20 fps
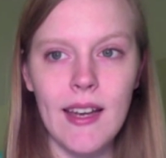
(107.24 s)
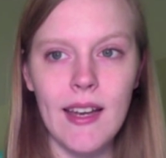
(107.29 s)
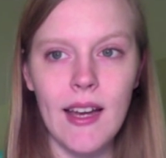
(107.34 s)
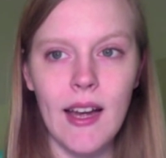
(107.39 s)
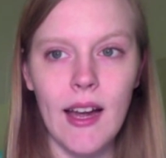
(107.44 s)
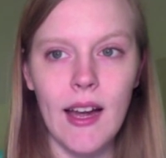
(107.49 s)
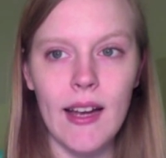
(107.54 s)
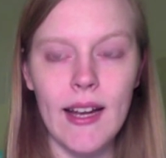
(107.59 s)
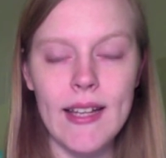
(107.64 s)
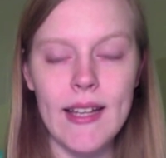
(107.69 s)

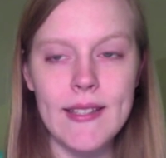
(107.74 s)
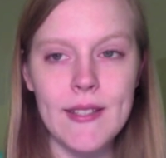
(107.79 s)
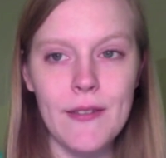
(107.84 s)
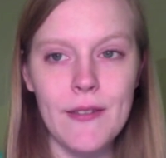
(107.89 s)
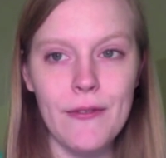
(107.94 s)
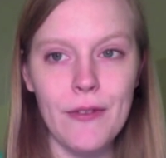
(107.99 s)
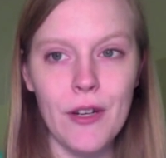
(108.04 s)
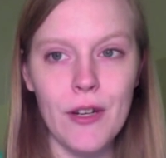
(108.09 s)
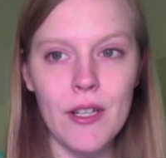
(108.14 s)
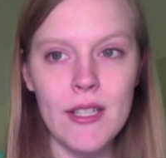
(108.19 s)
I guess the
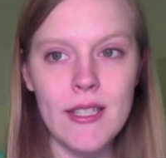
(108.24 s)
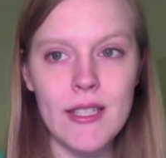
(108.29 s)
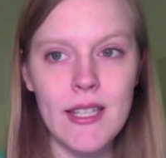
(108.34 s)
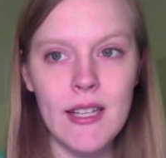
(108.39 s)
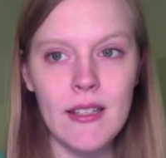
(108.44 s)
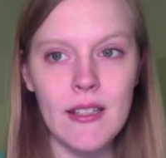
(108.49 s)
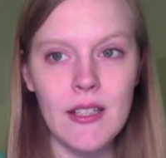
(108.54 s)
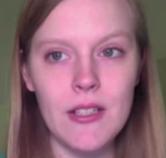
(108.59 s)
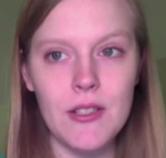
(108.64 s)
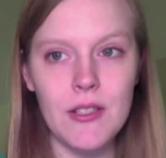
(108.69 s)
first
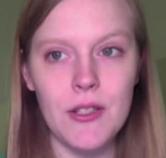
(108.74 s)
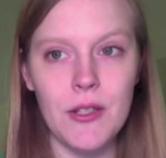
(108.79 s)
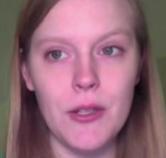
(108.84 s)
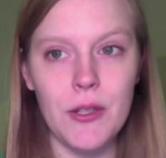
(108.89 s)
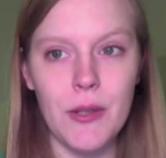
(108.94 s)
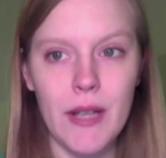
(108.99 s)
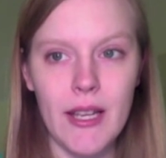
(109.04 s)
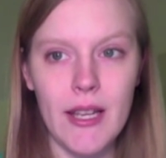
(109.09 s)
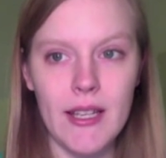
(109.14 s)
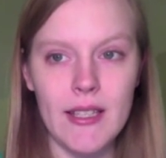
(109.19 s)
thing to
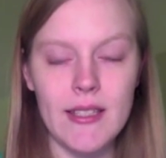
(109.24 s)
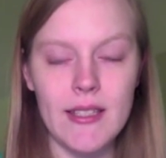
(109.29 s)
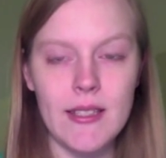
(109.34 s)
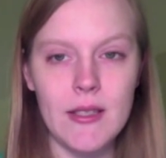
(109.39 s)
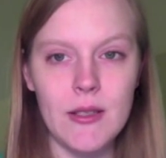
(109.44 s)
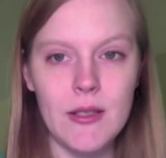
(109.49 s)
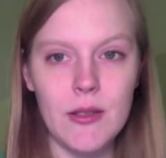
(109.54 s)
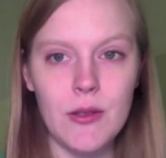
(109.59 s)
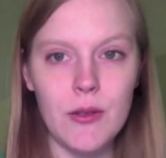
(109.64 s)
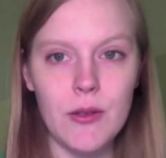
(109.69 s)
do
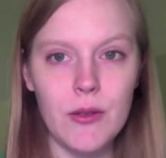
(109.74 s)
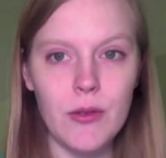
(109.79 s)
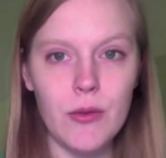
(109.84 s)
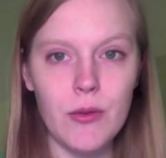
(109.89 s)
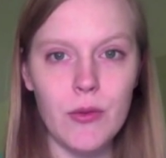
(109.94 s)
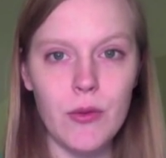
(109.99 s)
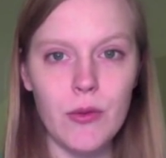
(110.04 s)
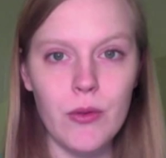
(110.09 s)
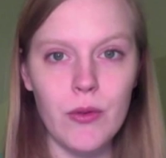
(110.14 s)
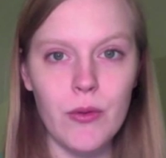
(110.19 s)
is
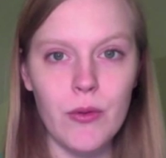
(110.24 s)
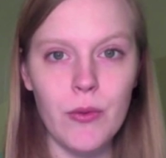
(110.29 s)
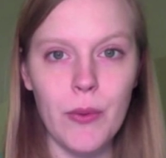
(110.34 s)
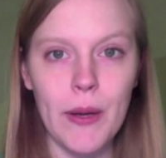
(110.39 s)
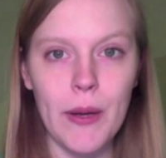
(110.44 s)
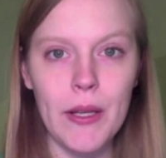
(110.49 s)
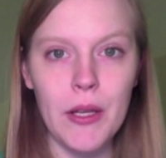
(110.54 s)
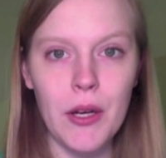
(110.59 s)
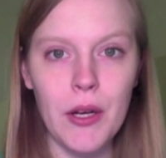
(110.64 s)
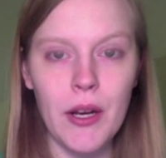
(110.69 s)

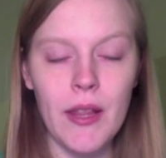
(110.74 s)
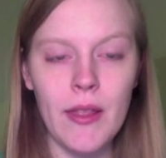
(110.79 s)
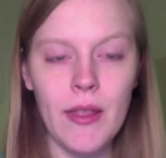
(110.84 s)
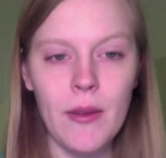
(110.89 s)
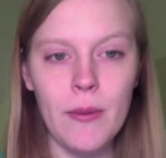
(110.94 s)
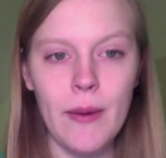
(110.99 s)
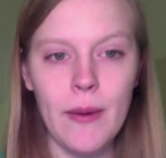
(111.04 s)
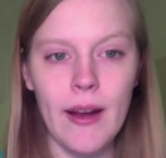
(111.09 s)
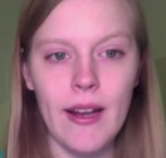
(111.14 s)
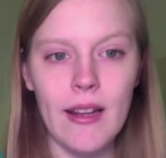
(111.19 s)
when you're in the
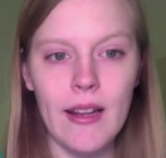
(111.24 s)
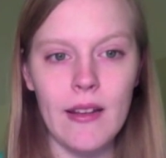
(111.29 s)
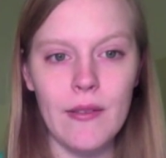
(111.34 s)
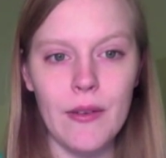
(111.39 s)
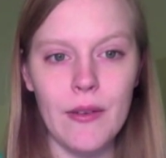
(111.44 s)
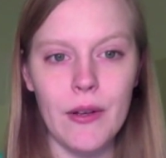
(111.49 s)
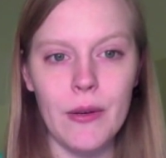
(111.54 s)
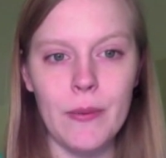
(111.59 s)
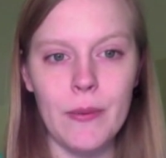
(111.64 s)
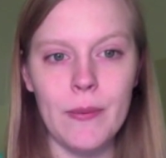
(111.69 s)
waiting
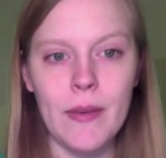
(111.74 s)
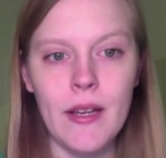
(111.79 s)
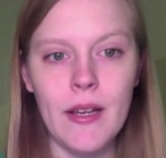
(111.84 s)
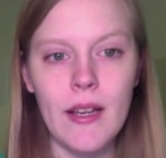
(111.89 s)
room,